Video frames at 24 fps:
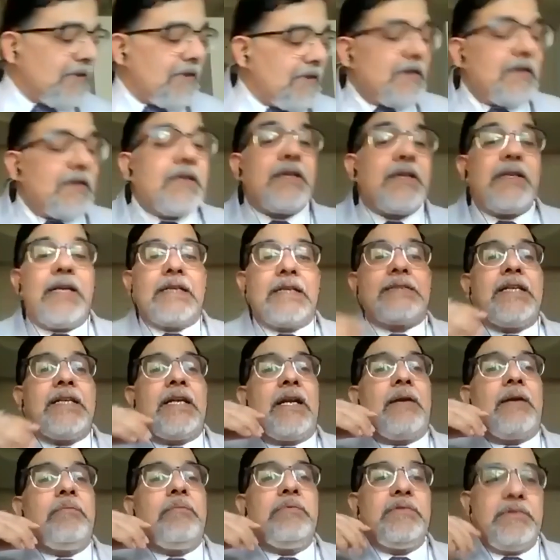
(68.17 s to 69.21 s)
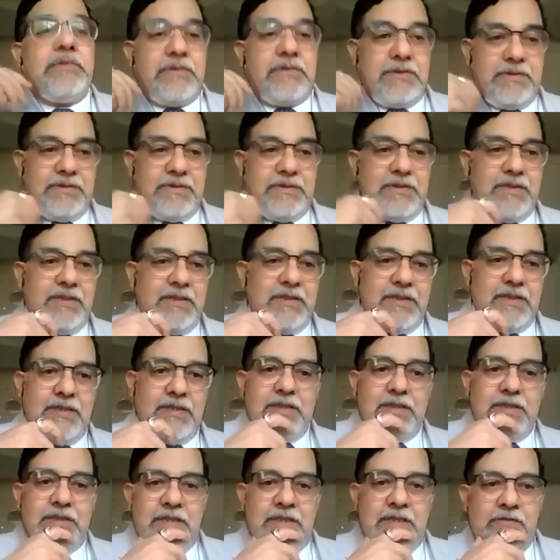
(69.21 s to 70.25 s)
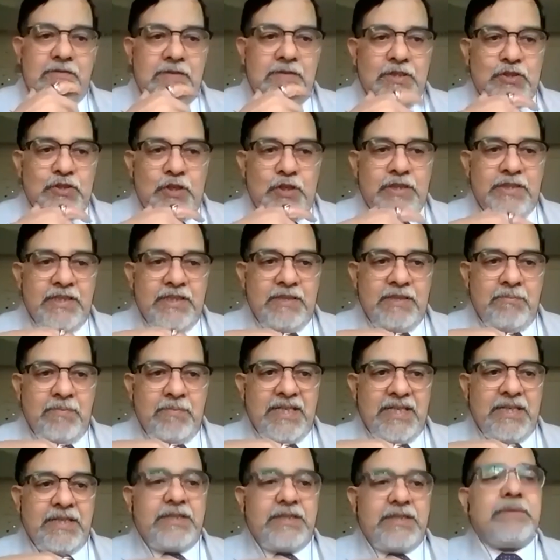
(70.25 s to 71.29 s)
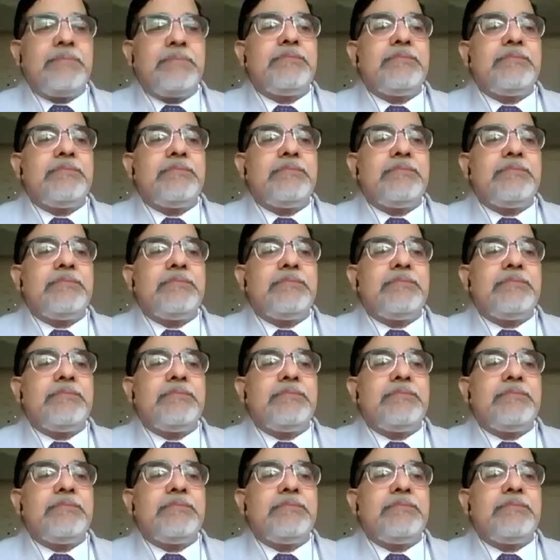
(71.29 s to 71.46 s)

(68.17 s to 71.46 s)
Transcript: Yes, Agram. Sir will join in a minute.